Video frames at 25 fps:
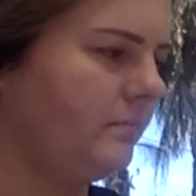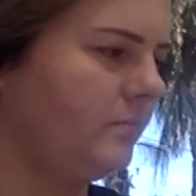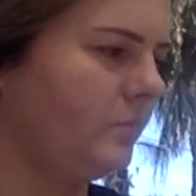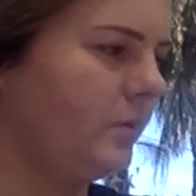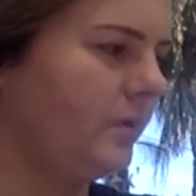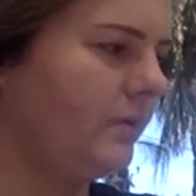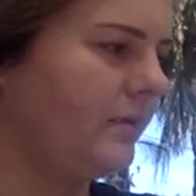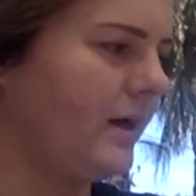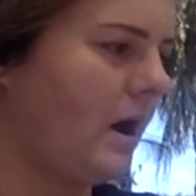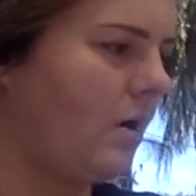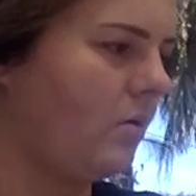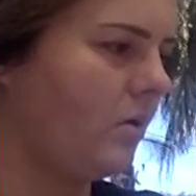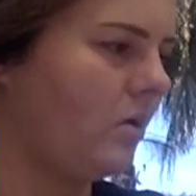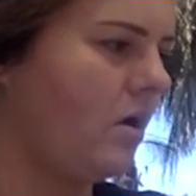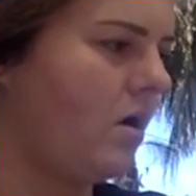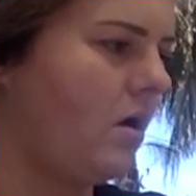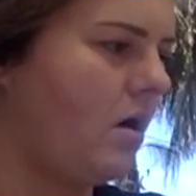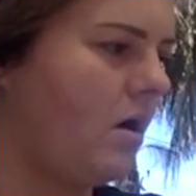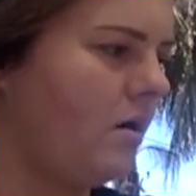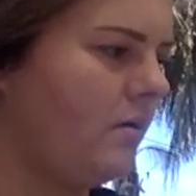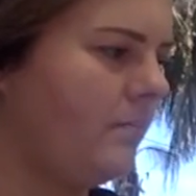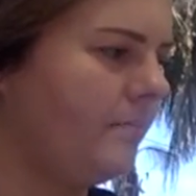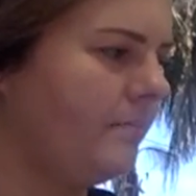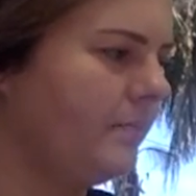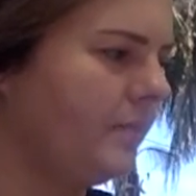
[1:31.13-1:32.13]
with
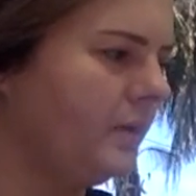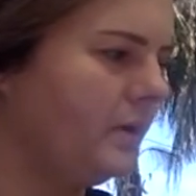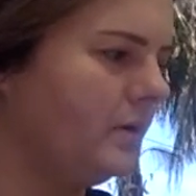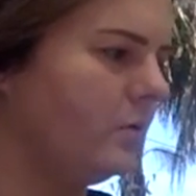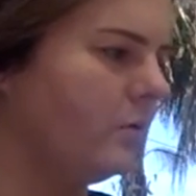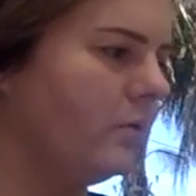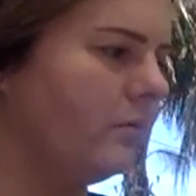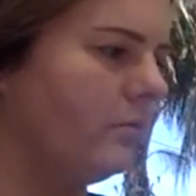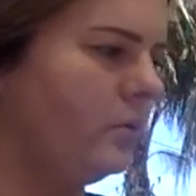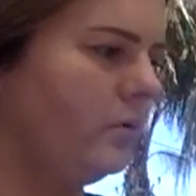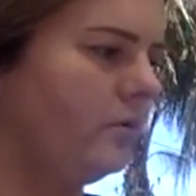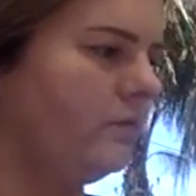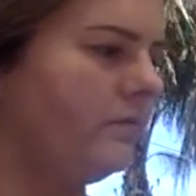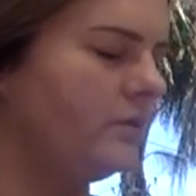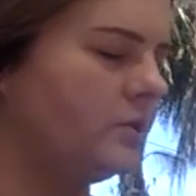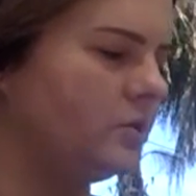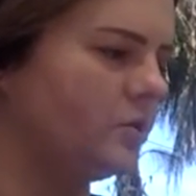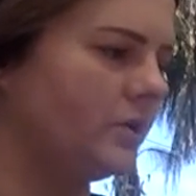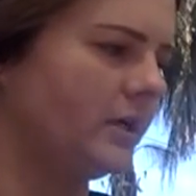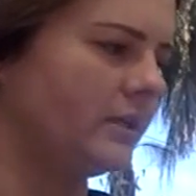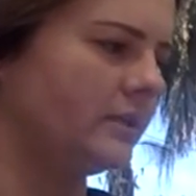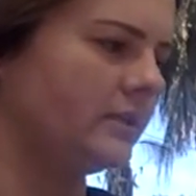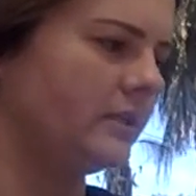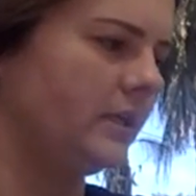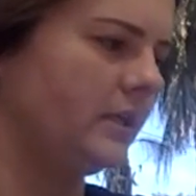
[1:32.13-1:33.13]
alcohol, remove the
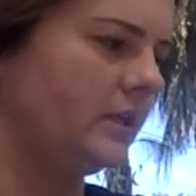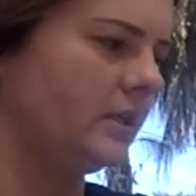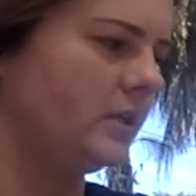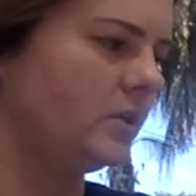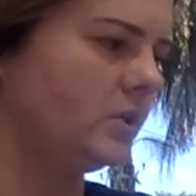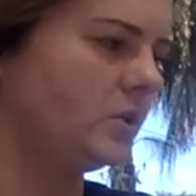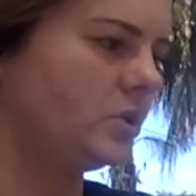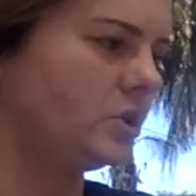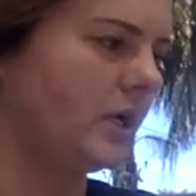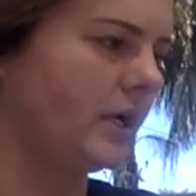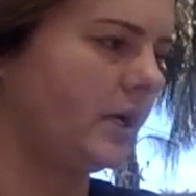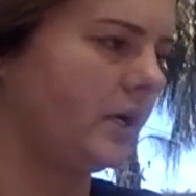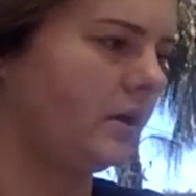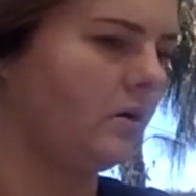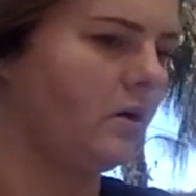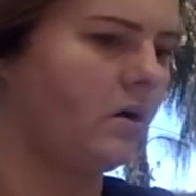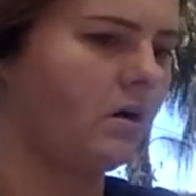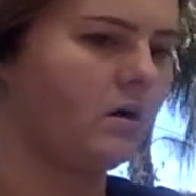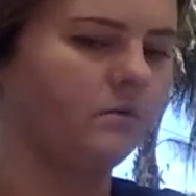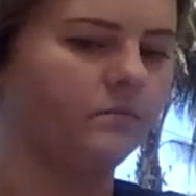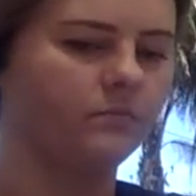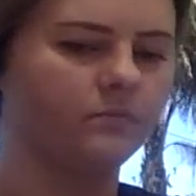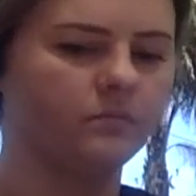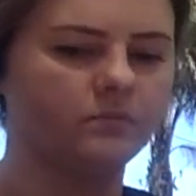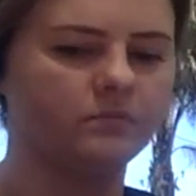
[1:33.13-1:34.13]
dressing, check it
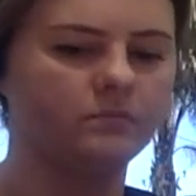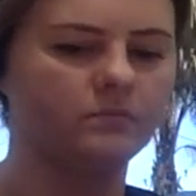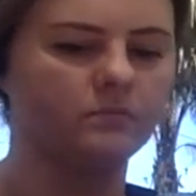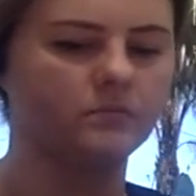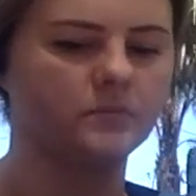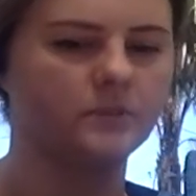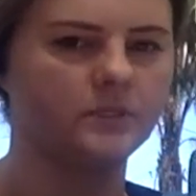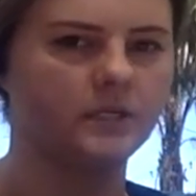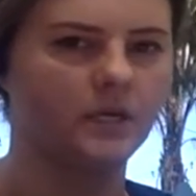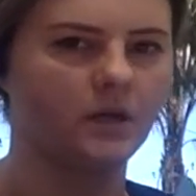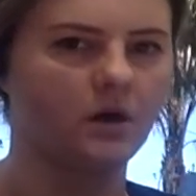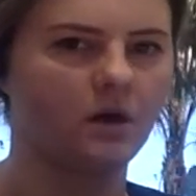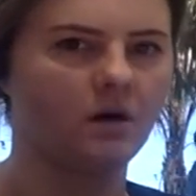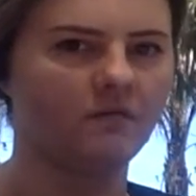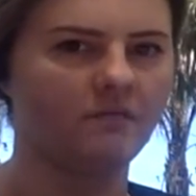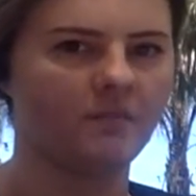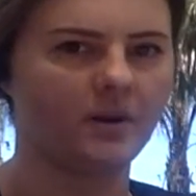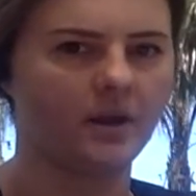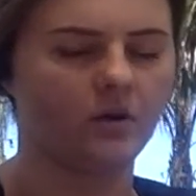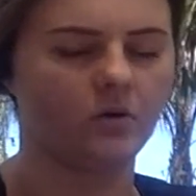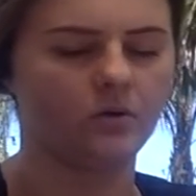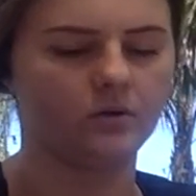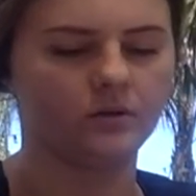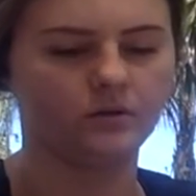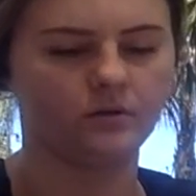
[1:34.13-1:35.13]
all, take off
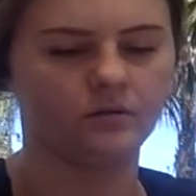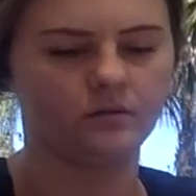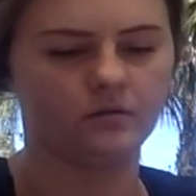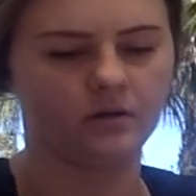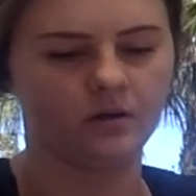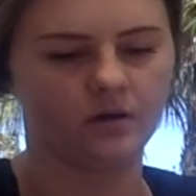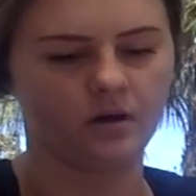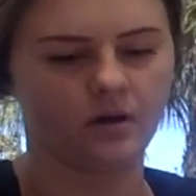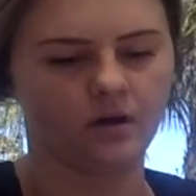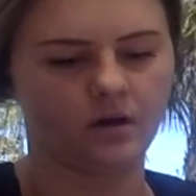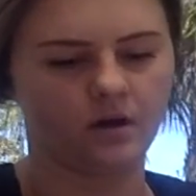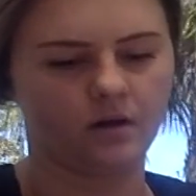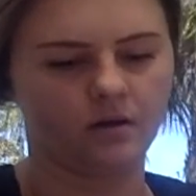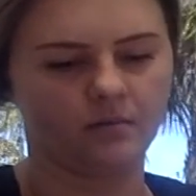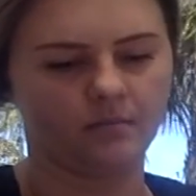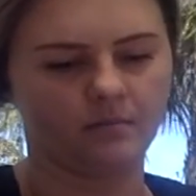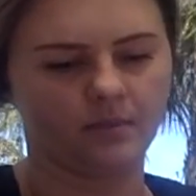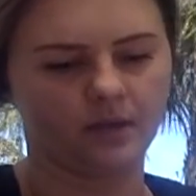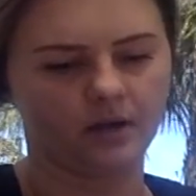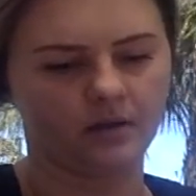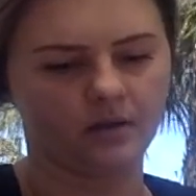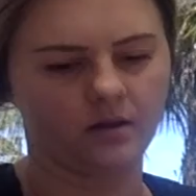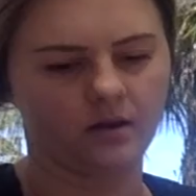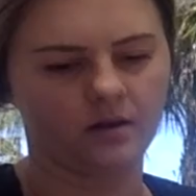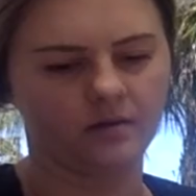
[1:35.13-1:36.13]
my
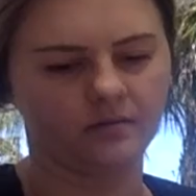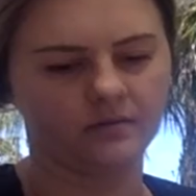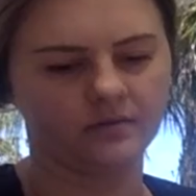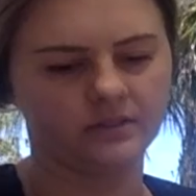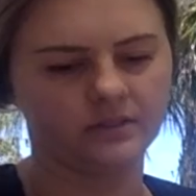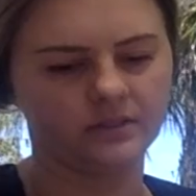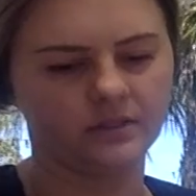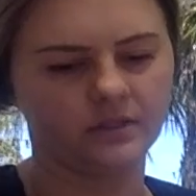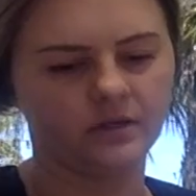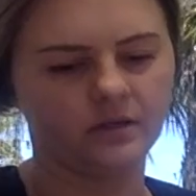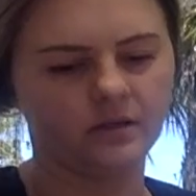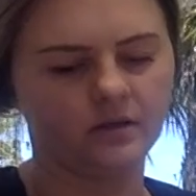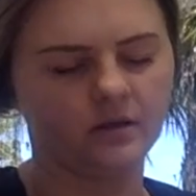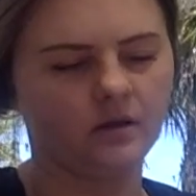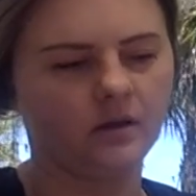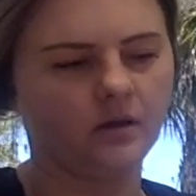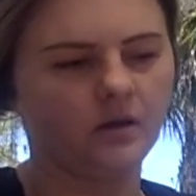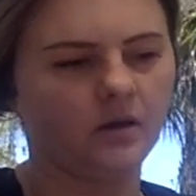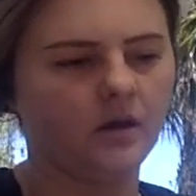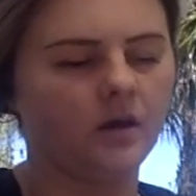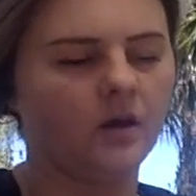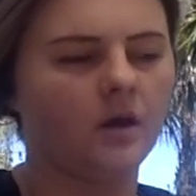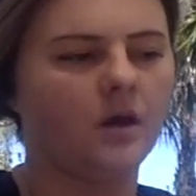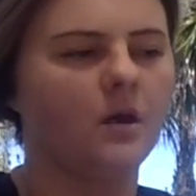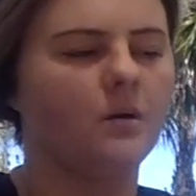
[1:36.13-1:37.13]
gloves,
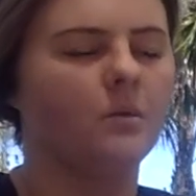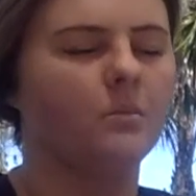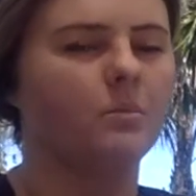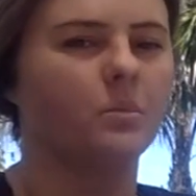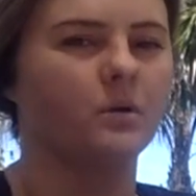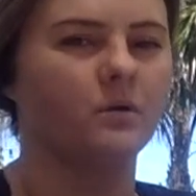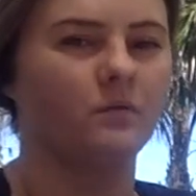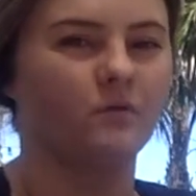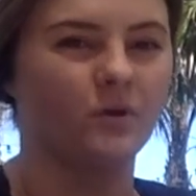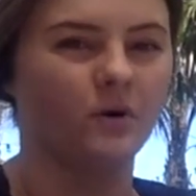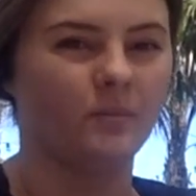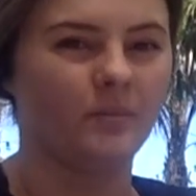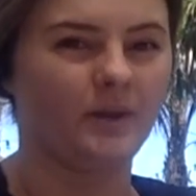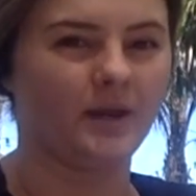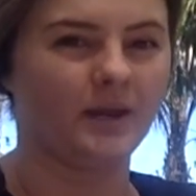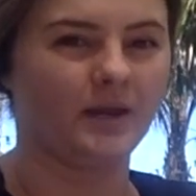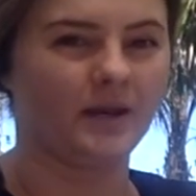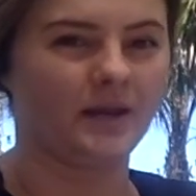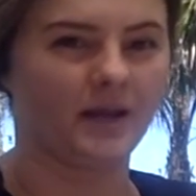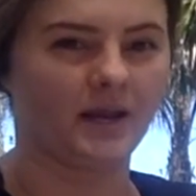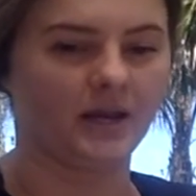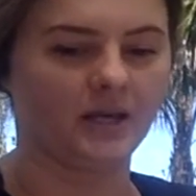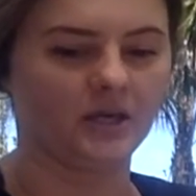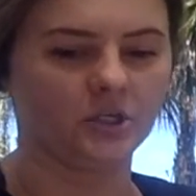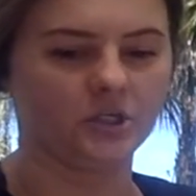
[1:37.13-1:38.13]
perform
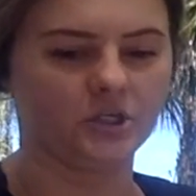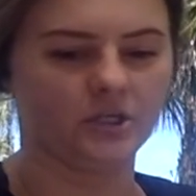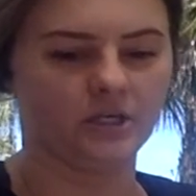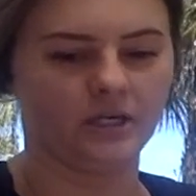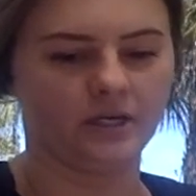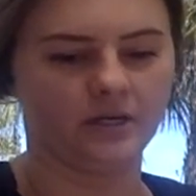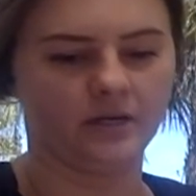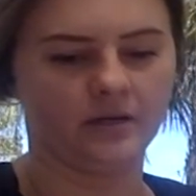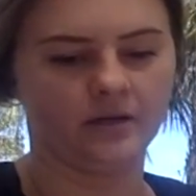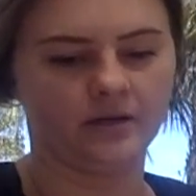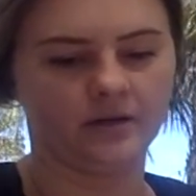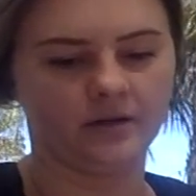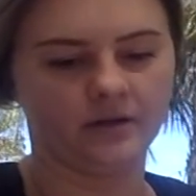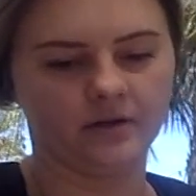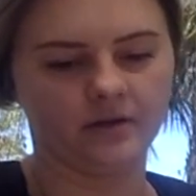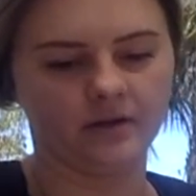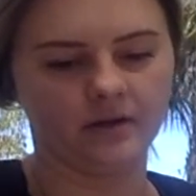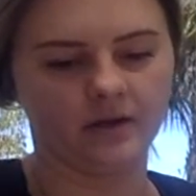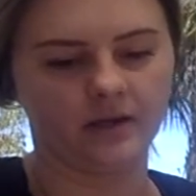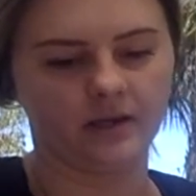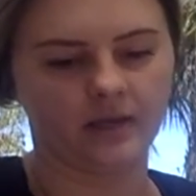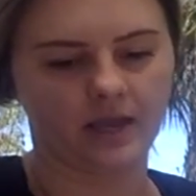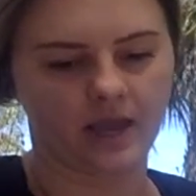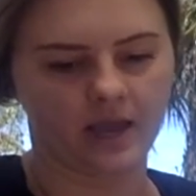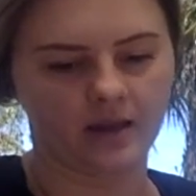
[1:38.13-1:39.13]
hand hygiene
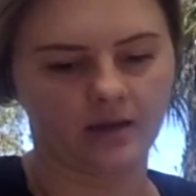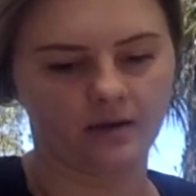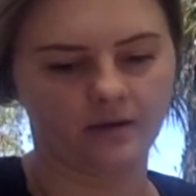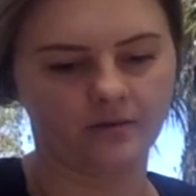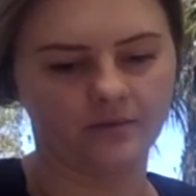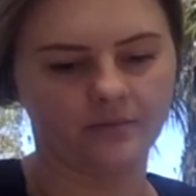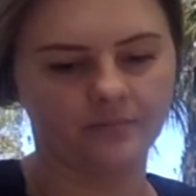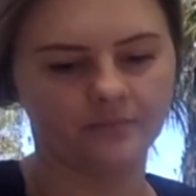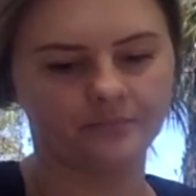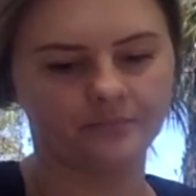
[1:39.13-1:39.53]
again,